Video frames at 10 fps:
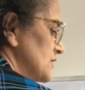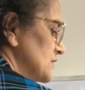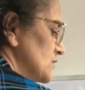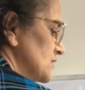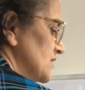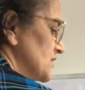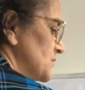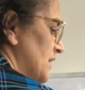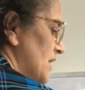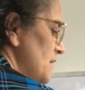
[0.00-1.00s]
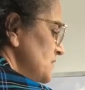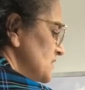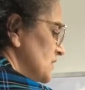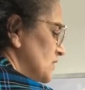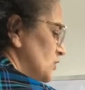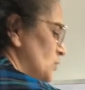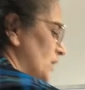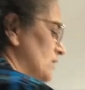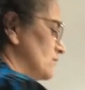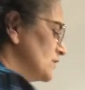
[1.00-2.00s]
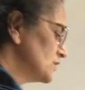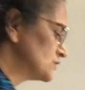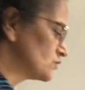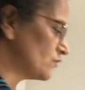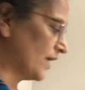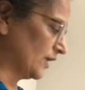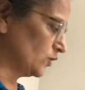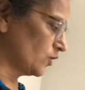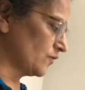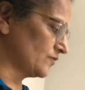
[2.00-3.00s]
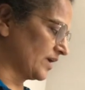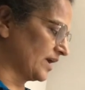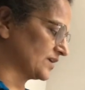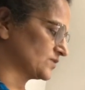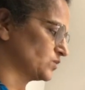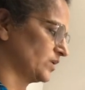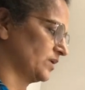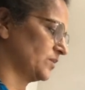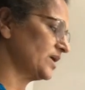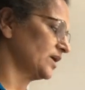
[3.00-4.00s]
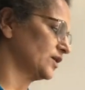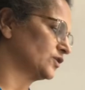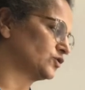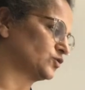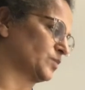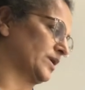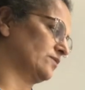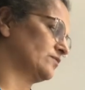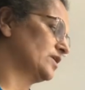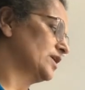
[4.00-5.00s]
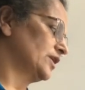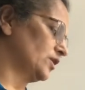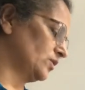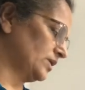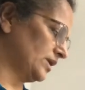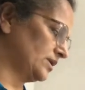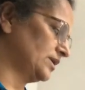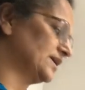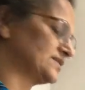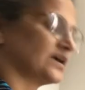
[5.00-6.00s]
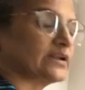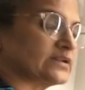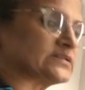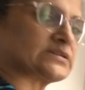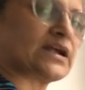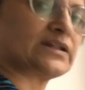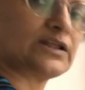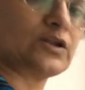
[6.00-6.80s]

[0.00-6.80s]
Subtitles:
So this becomes 12. So value of x will be 12. Now let's understand the